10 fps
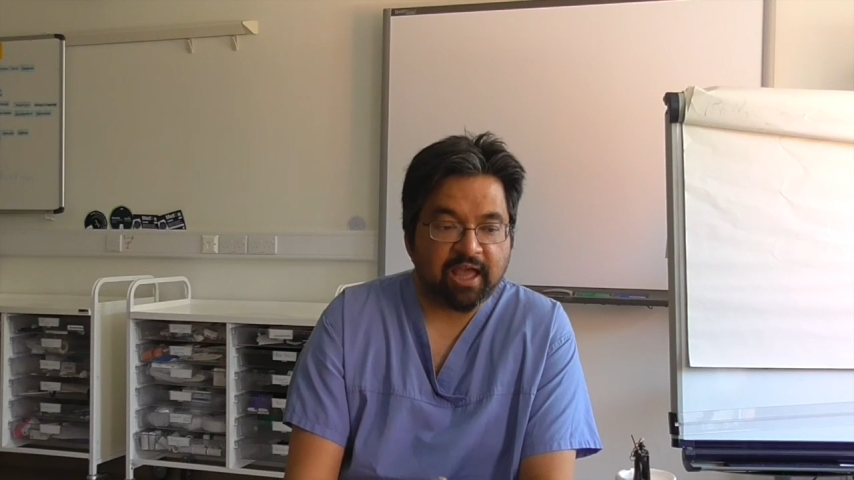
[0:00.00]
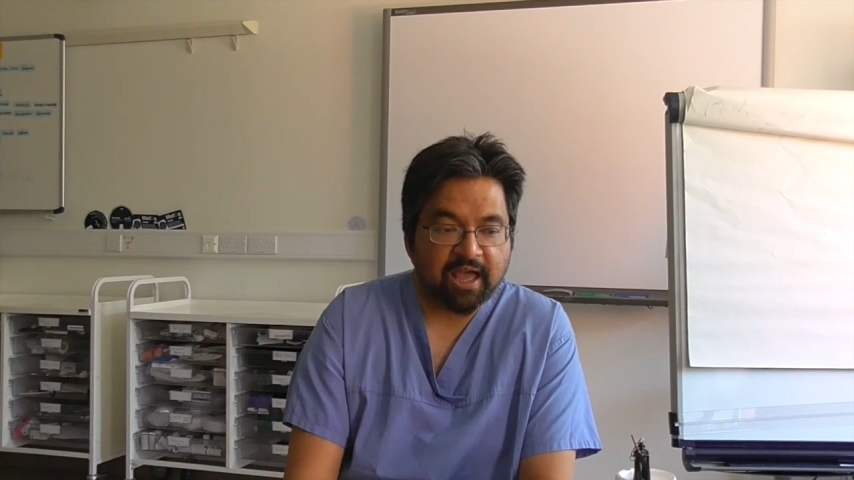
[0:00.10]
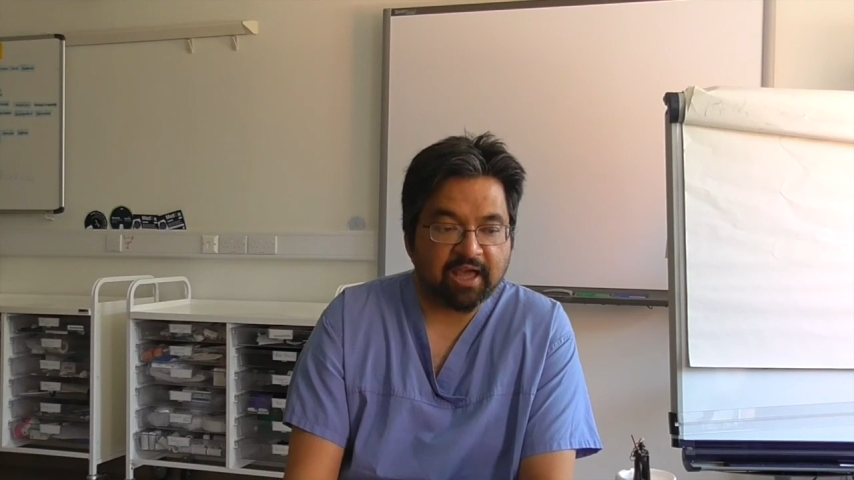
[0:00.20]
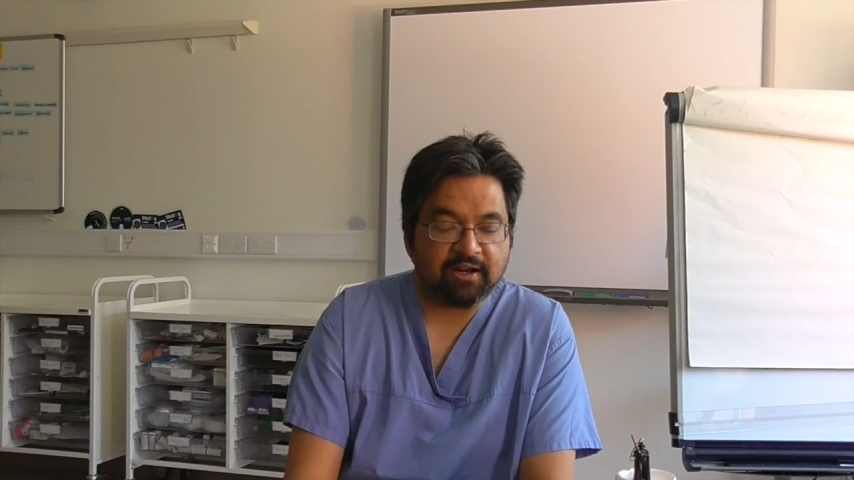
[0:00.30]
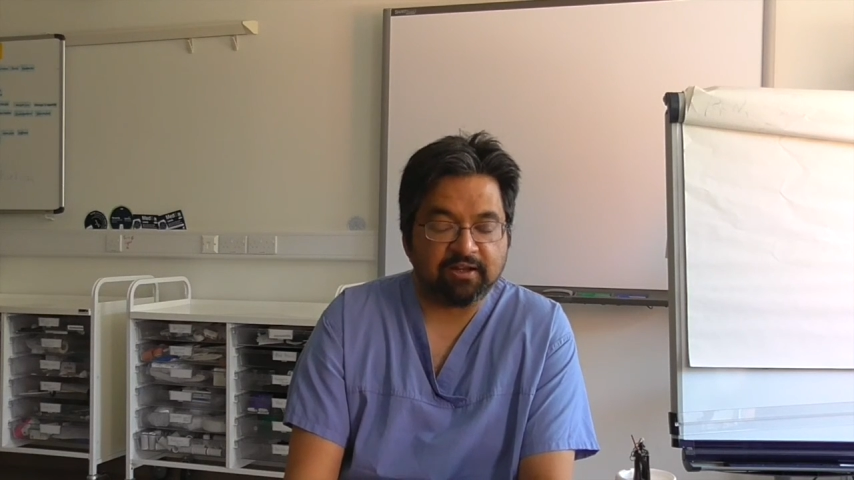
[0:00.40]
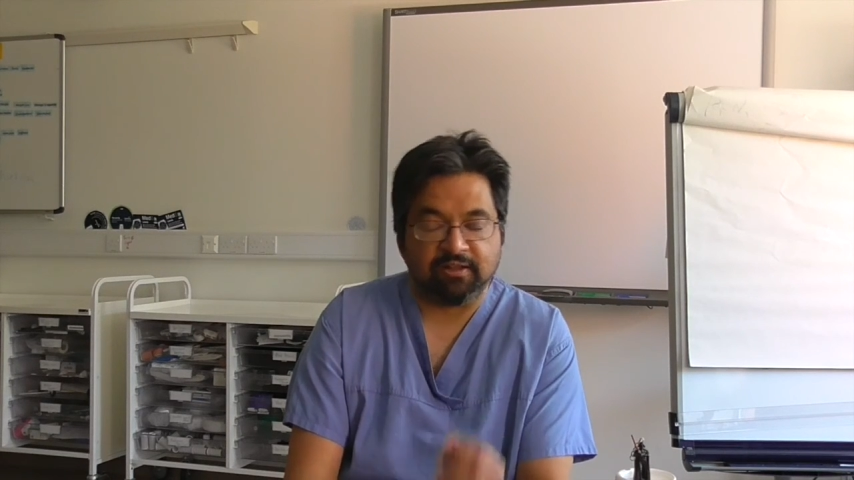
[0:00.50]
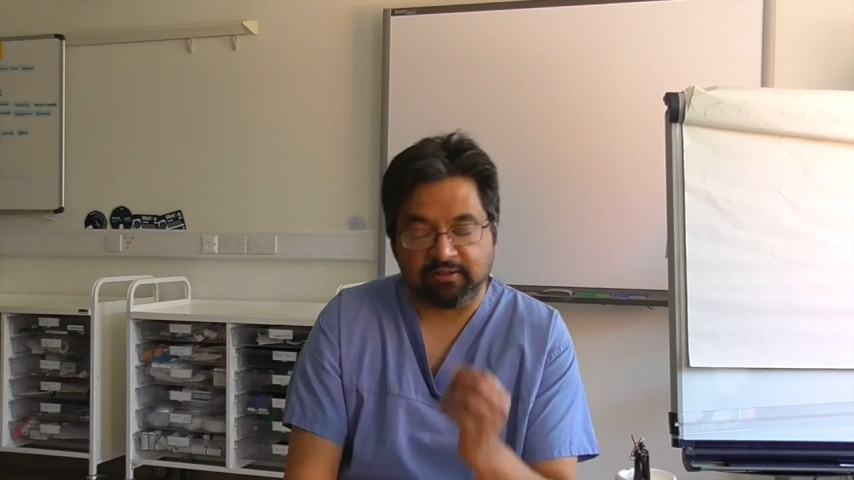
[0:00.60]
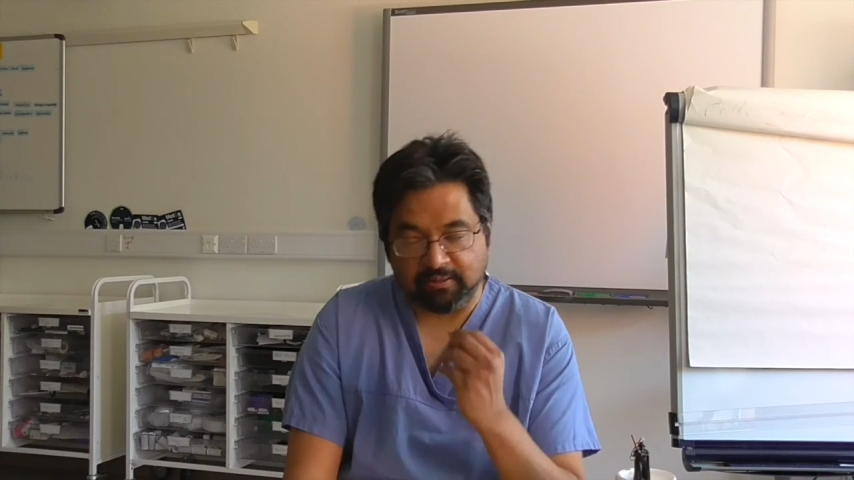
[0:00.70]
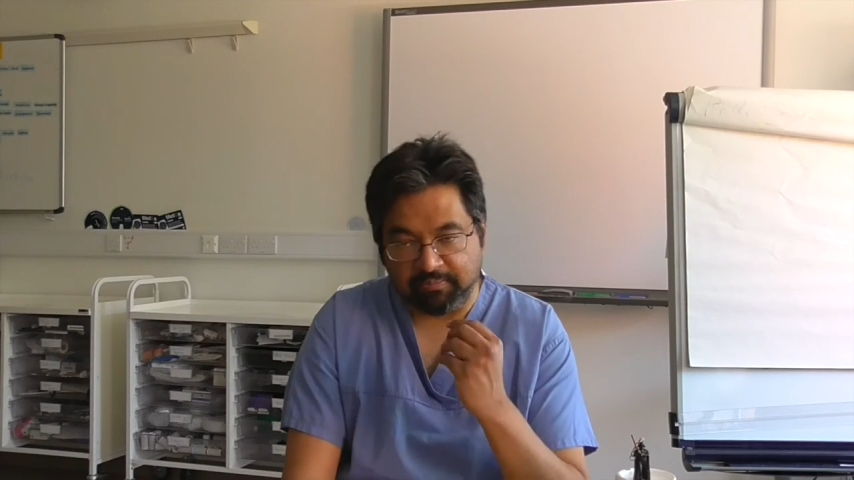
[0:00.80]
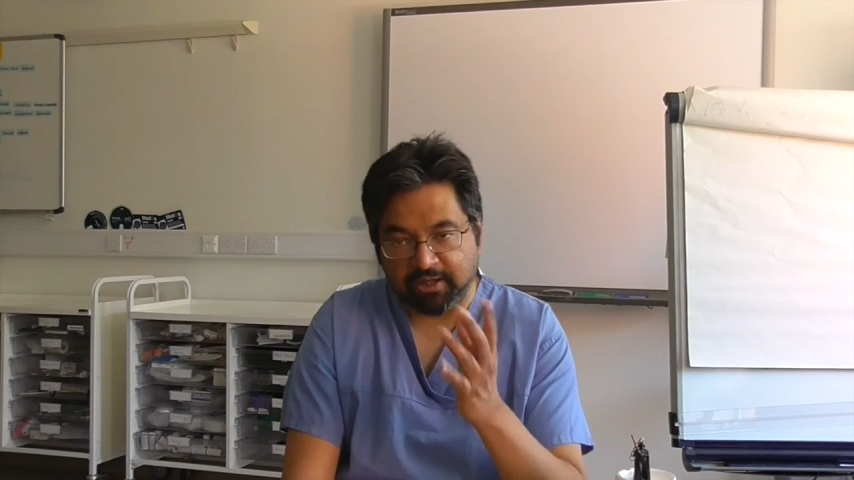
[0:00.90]
and
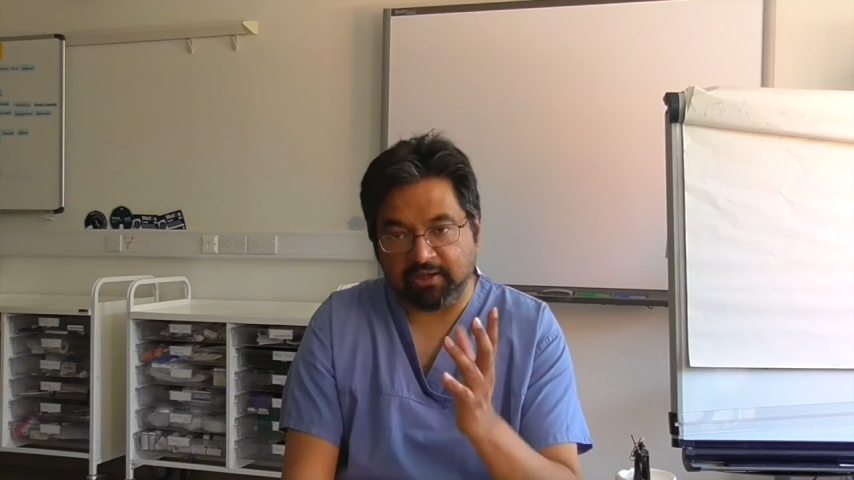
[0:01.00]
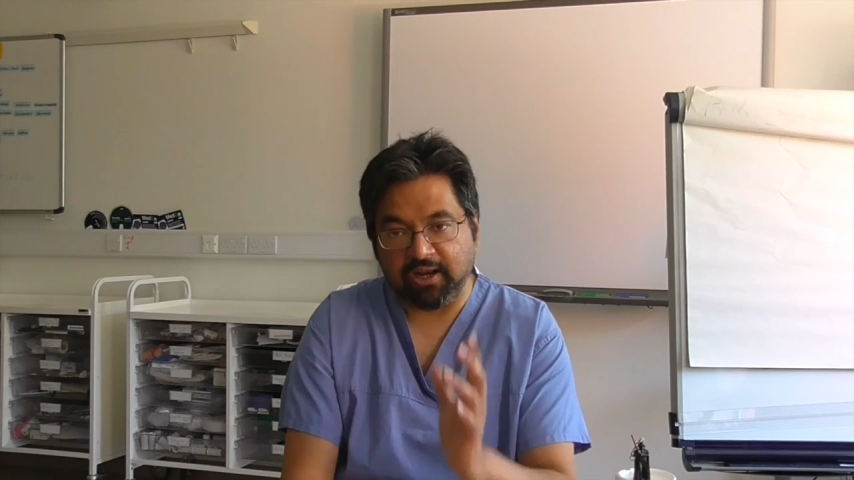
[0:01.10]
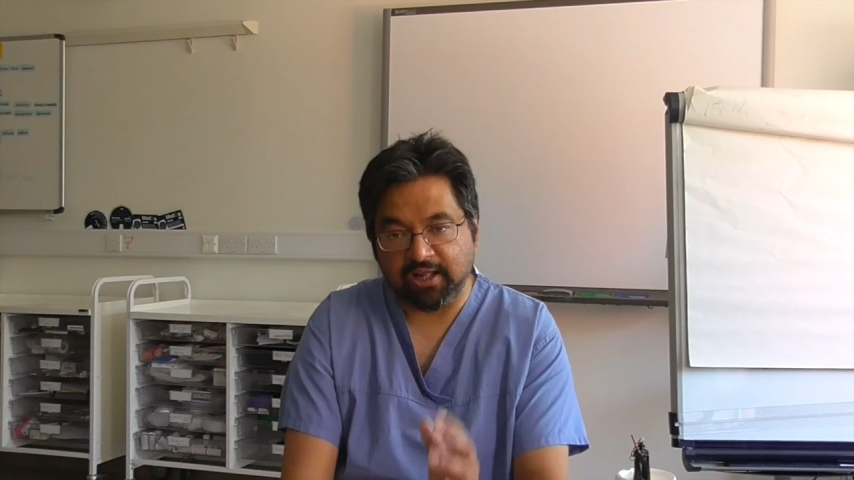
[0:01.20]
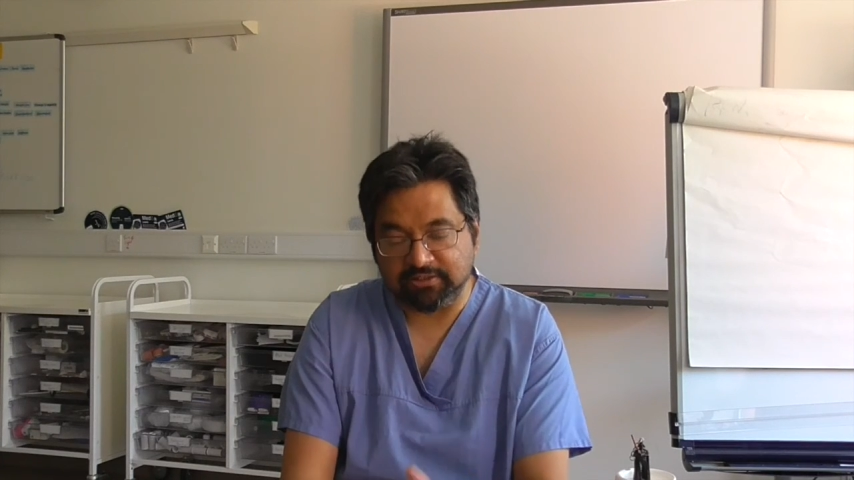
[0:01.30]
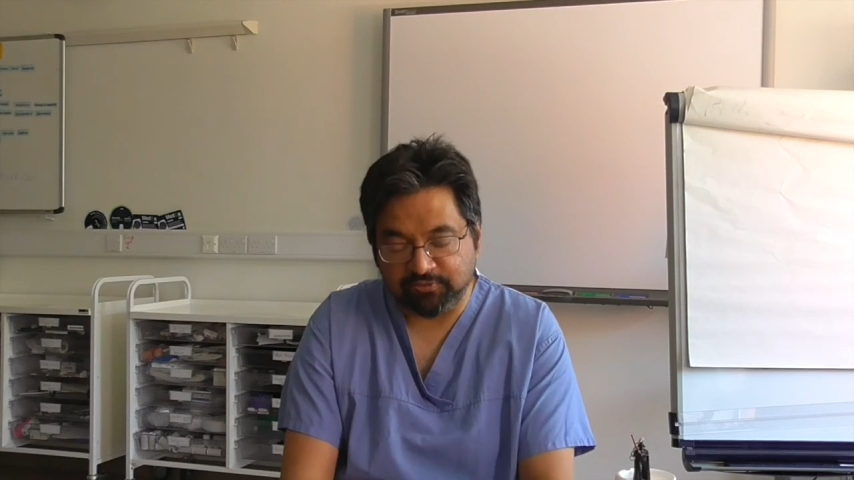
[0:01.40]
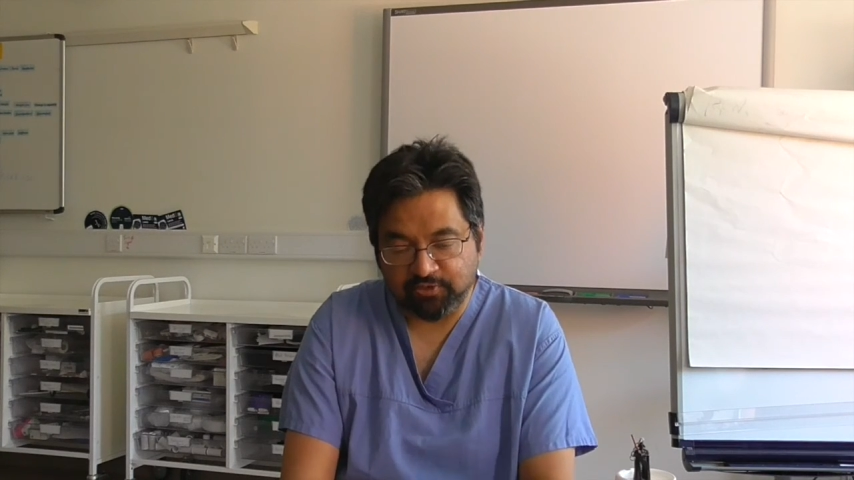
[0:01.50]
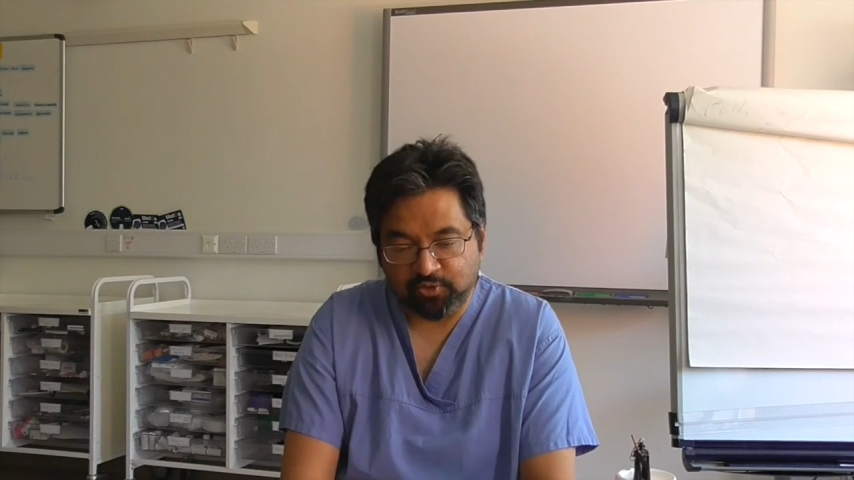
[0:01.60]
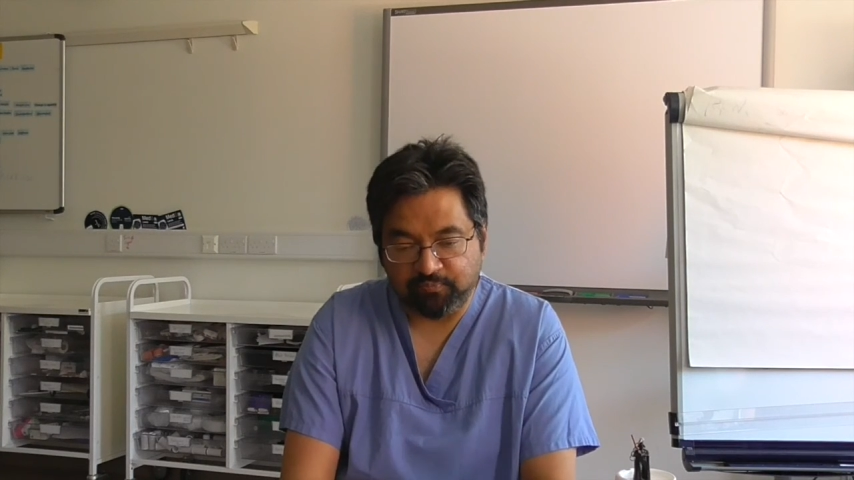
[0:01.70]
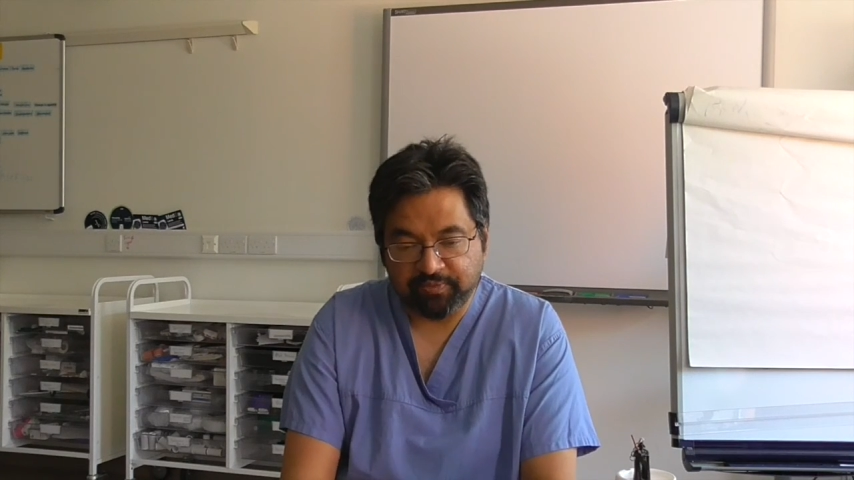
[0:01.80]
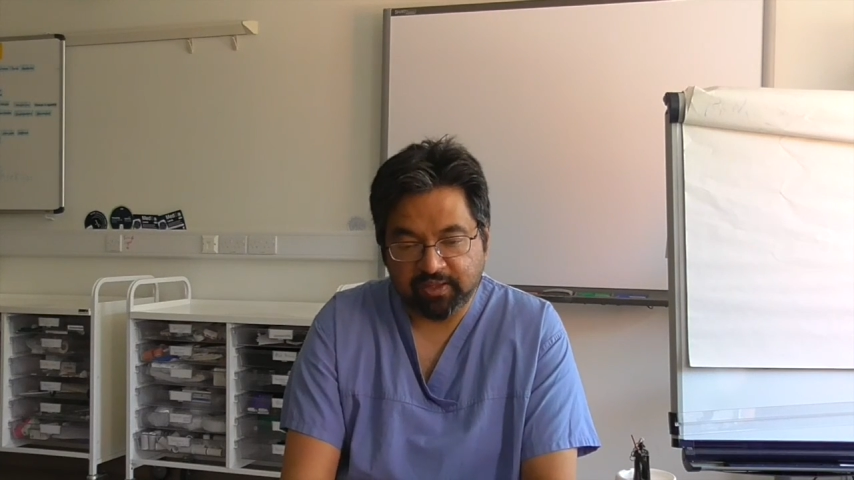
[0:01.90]
the bloodlines
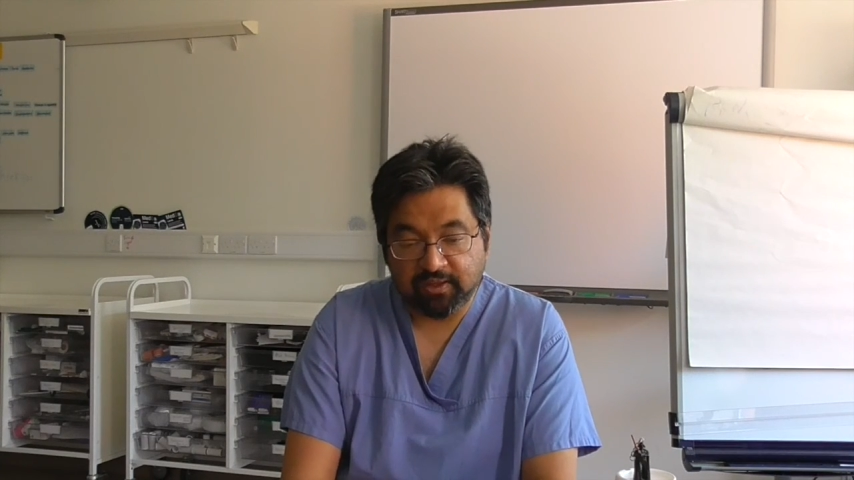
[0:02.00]
flew.